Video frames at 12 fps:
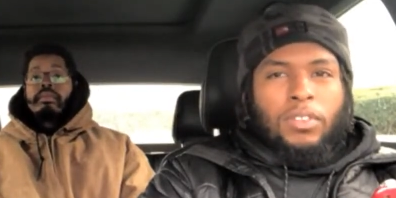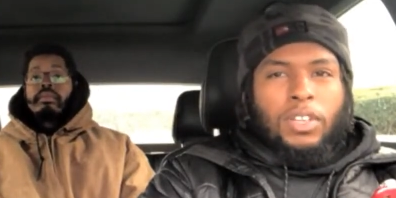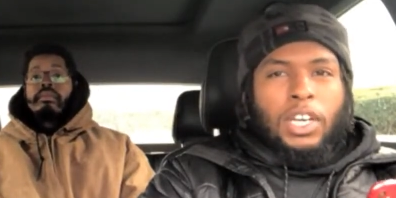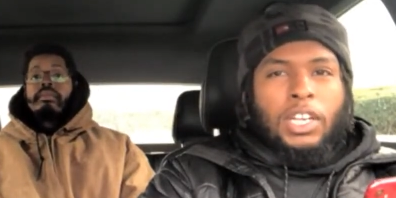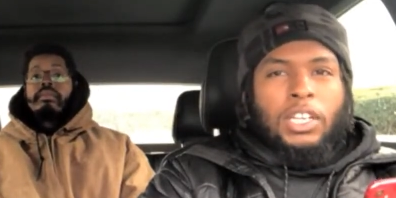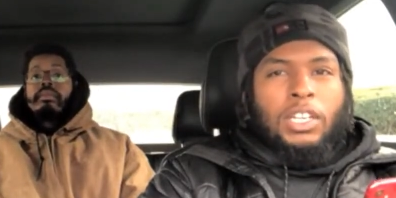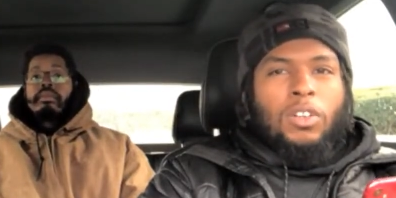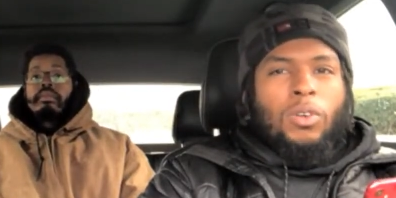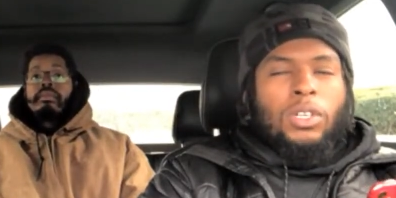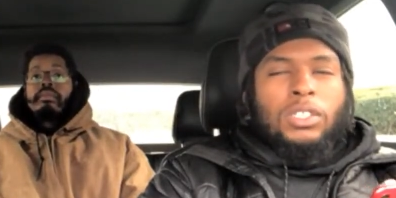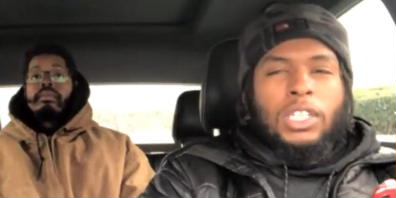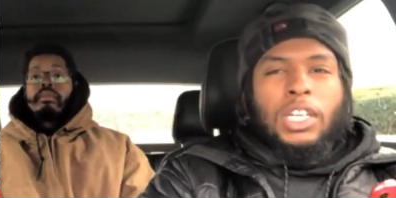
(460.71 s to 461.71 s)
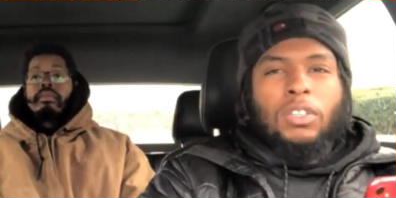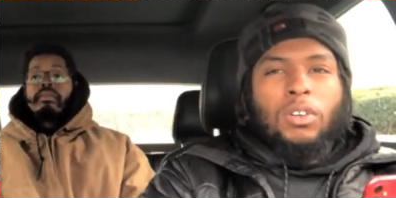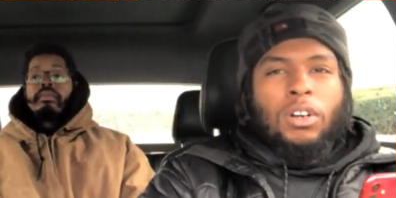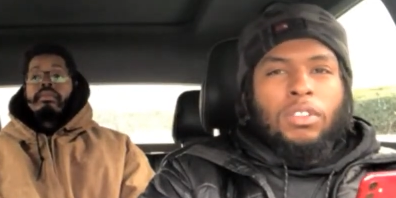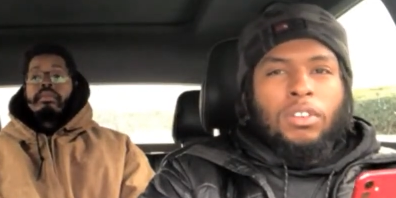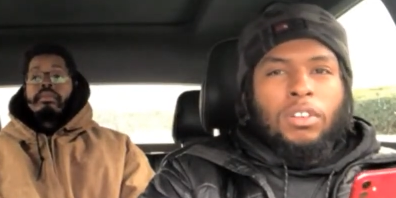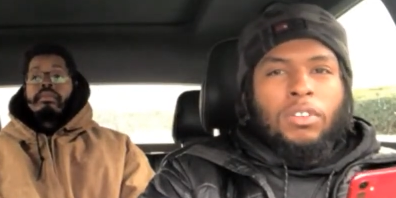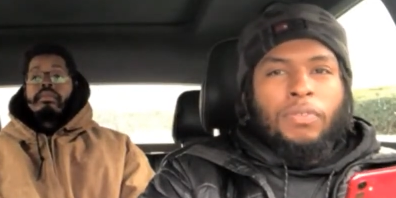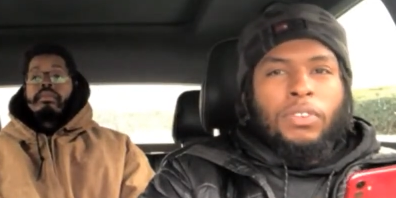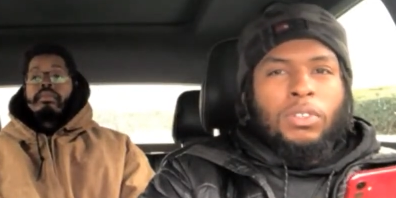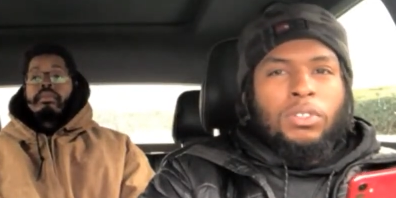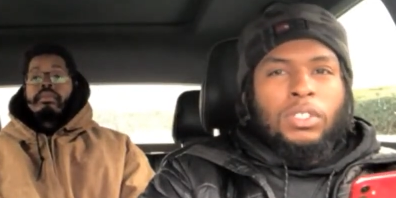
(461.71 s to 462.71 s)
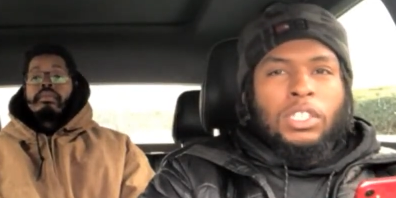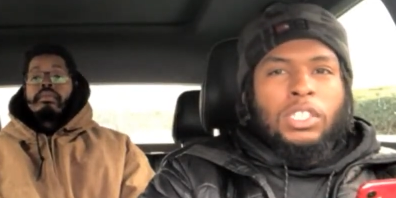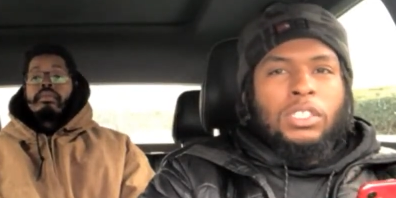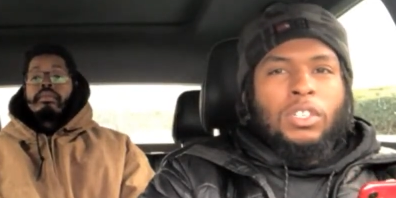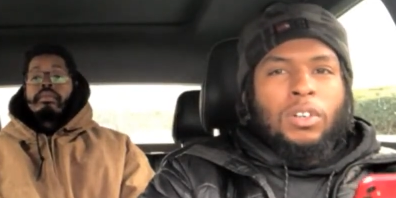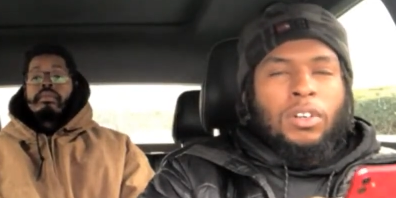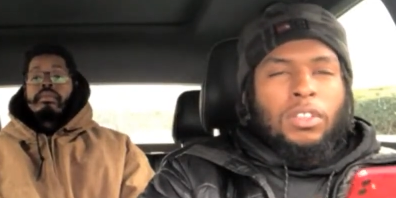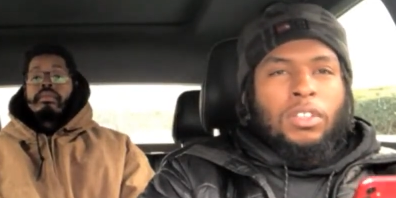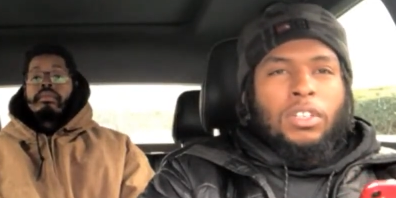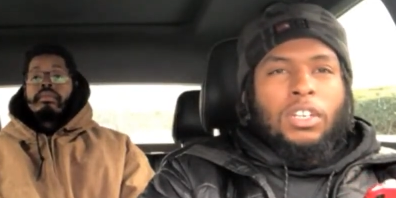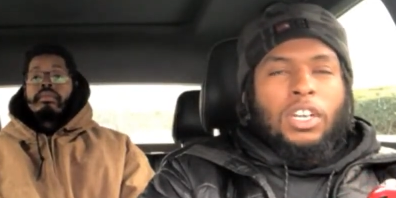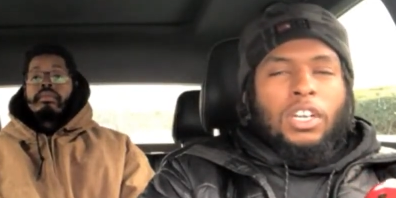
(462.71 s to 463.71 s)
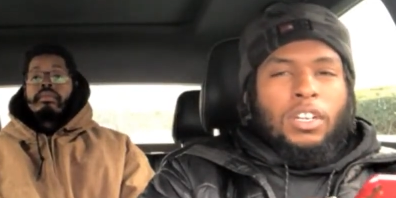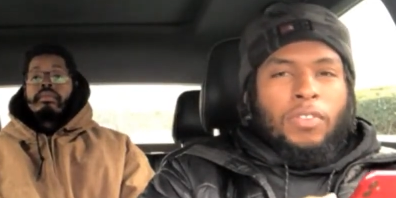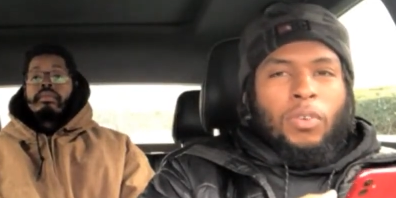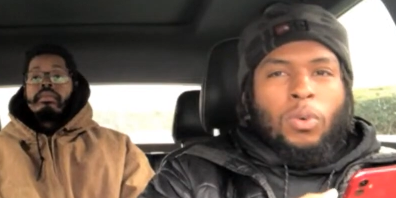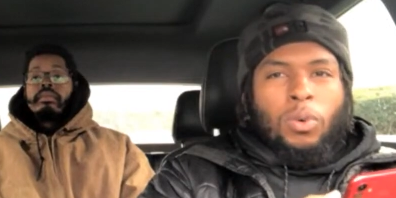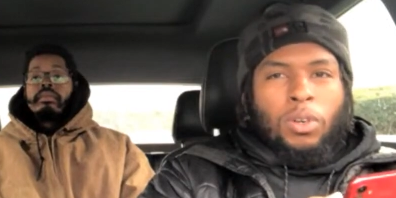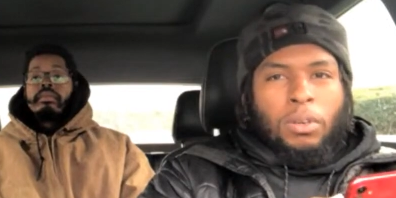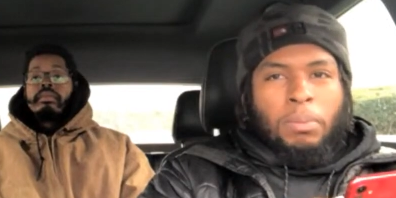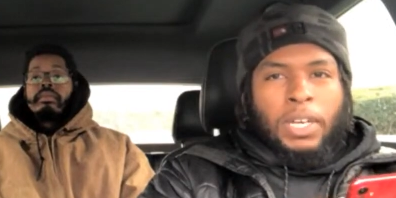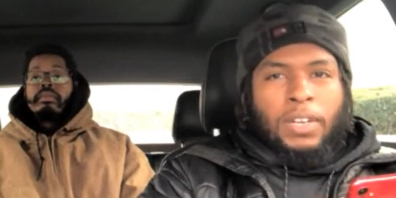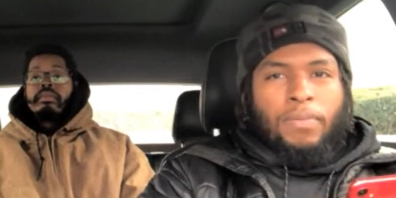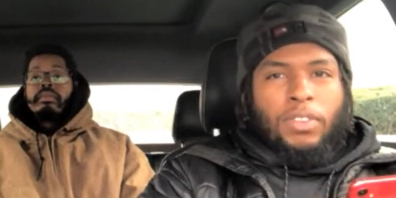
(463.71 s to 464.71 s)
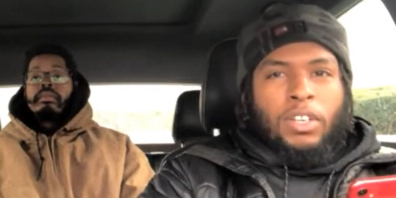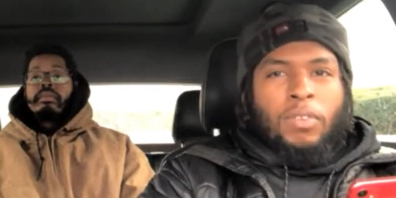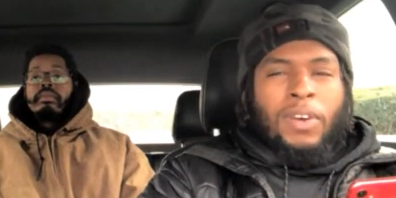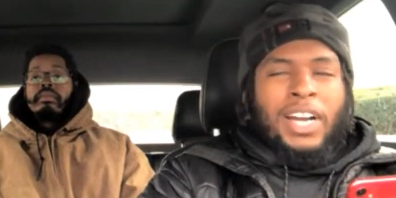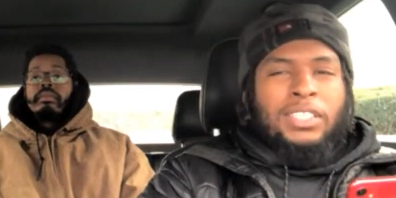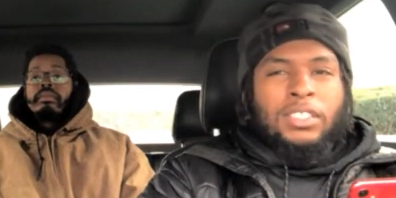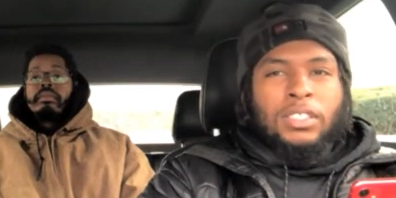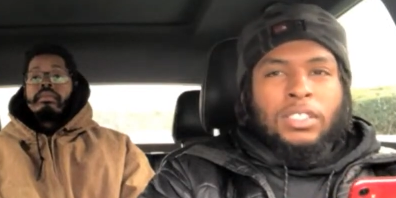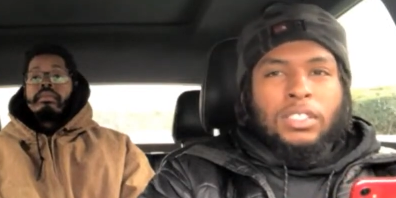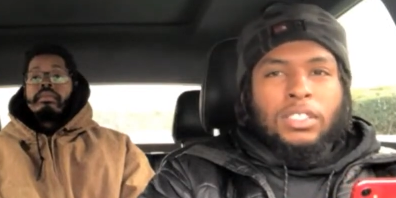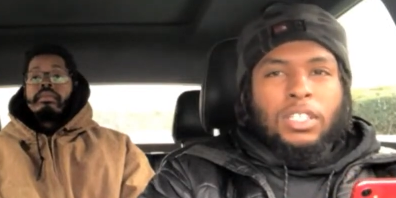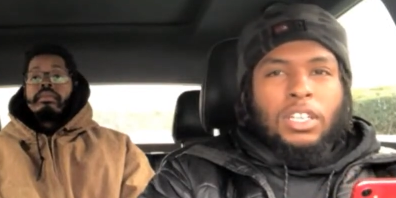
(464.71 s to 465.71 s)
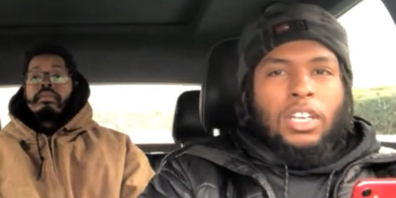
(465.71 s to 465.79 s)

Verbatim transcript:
Speaker 1: Okay, and the Lord is not the author of confusion. He is the author of order, man, and righteousness.